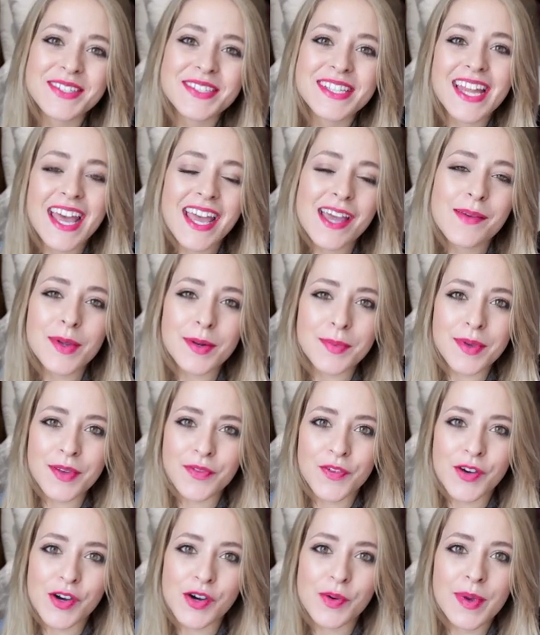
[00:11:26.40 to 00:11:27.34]
so today I'm going
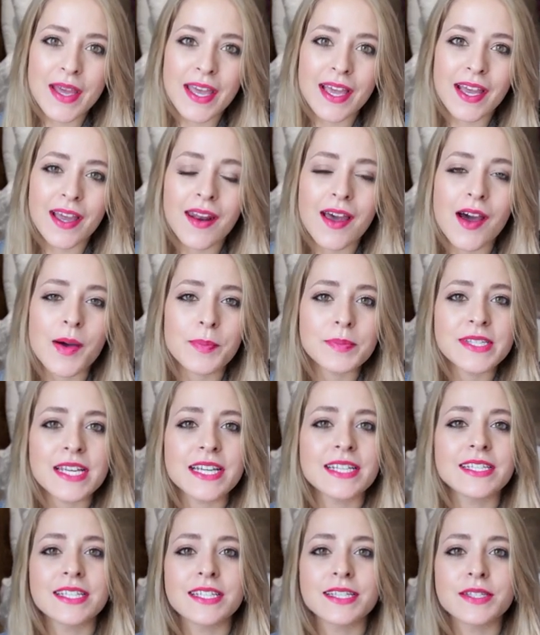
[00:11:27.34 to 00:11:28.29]
to be filming an
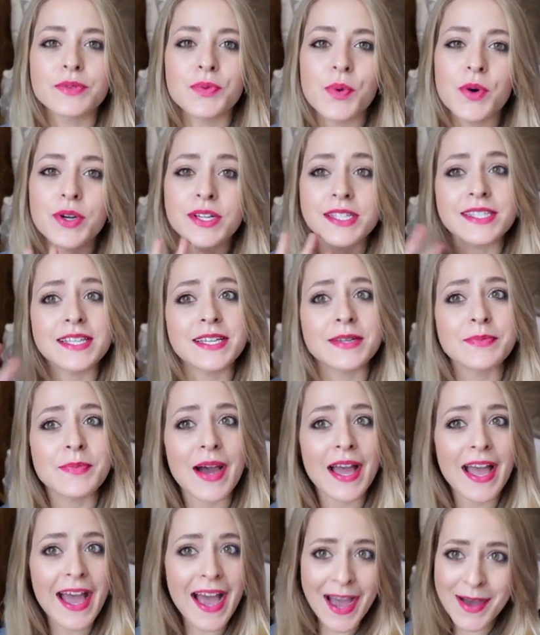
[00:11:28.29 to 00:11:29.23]
updated what's in
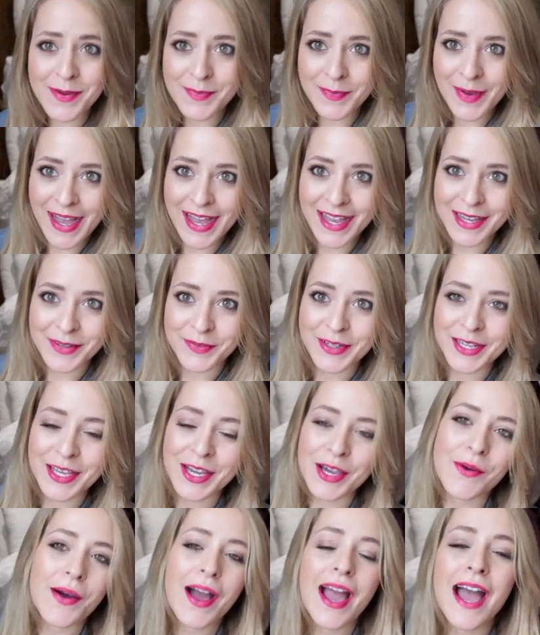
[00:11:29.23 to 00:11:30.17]
my handbag
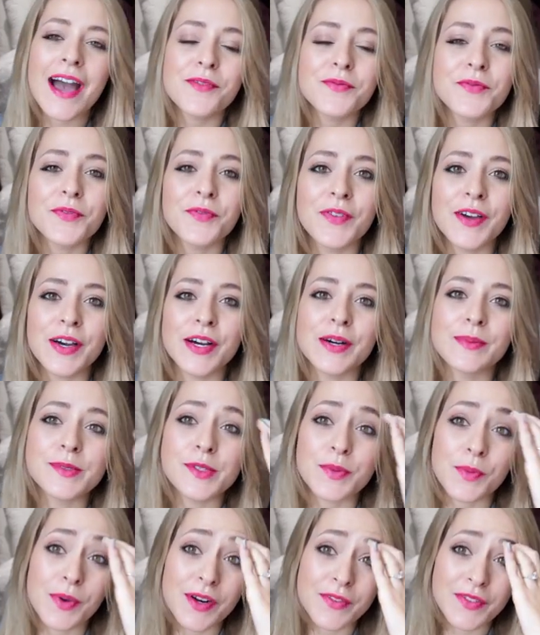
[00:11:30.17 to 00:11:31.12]
video. I haven't
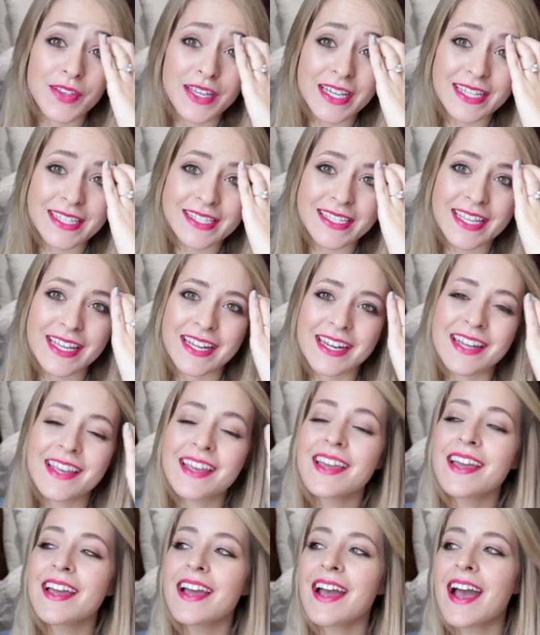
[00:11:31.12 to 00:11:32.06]
filmed one of these
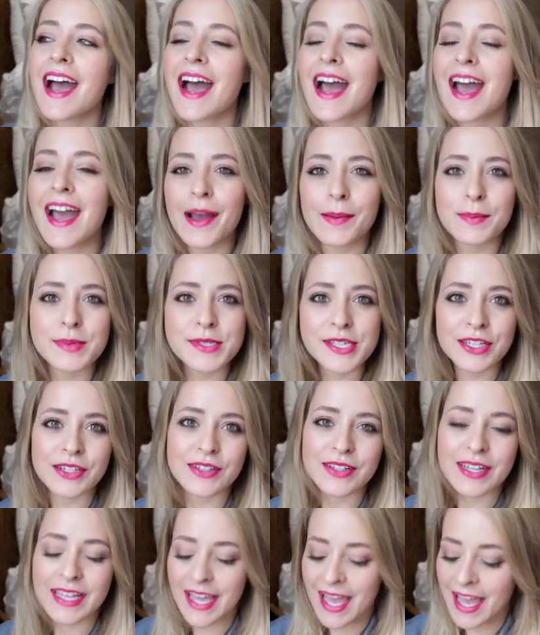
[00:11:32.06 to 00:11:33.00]
in
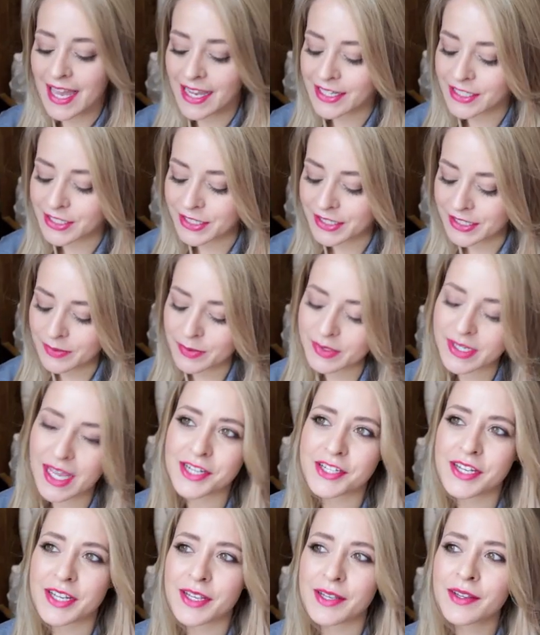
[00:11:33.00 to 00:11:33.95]
absolutely ages. It was
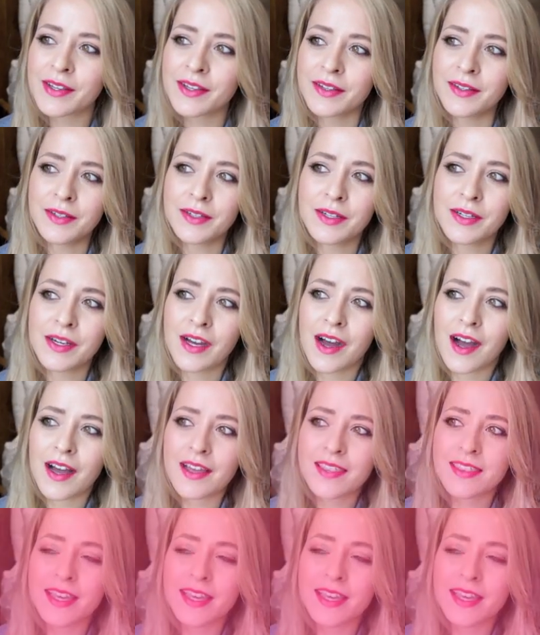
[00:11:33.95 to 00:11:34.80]
actually, I